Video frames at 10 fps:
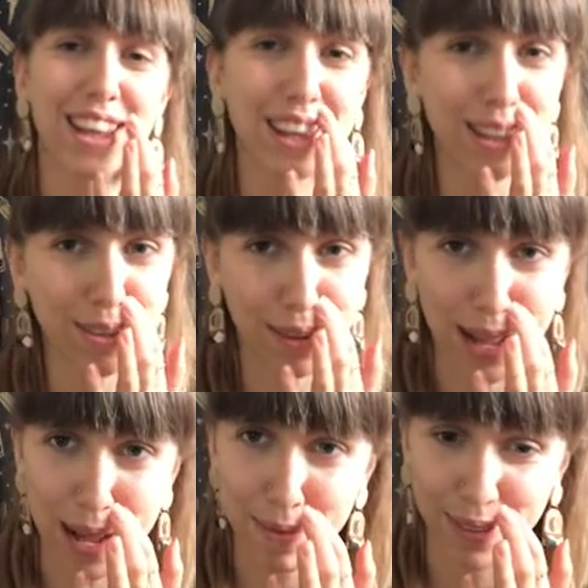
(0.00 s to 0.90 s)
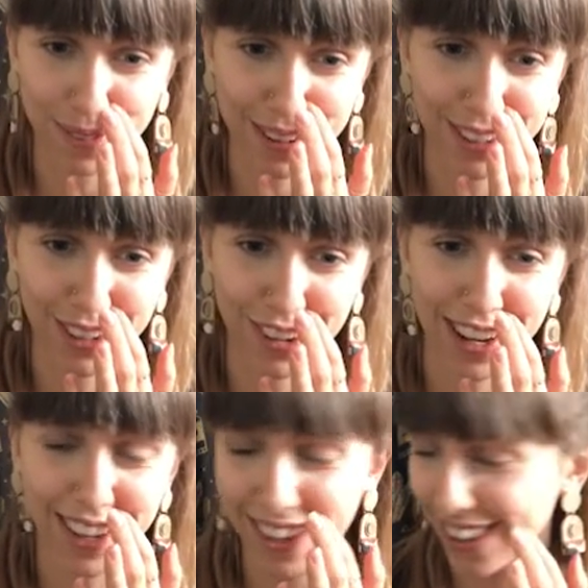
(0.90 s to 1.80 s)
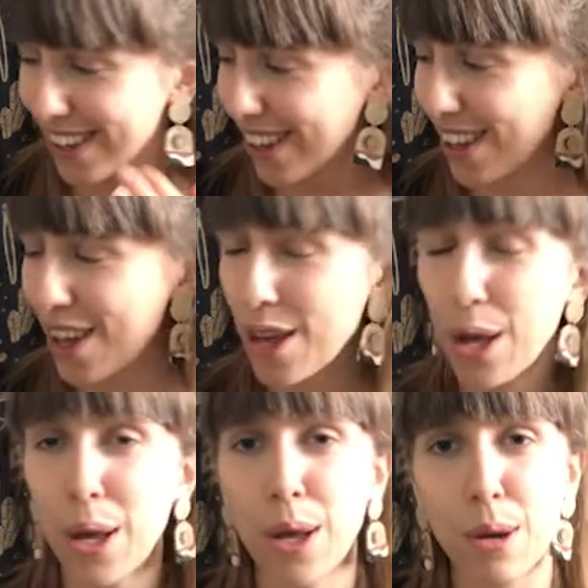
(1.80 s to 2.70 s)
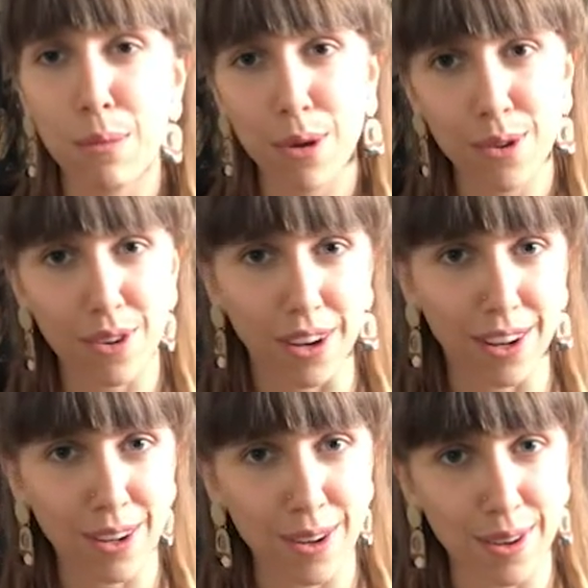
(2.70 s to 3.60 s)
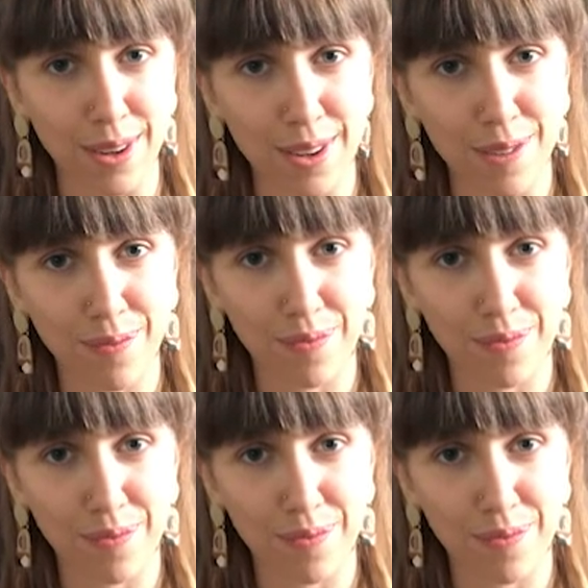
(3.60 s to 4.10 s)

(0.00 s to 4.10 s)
That's what happens when I drink pure Diet Coke.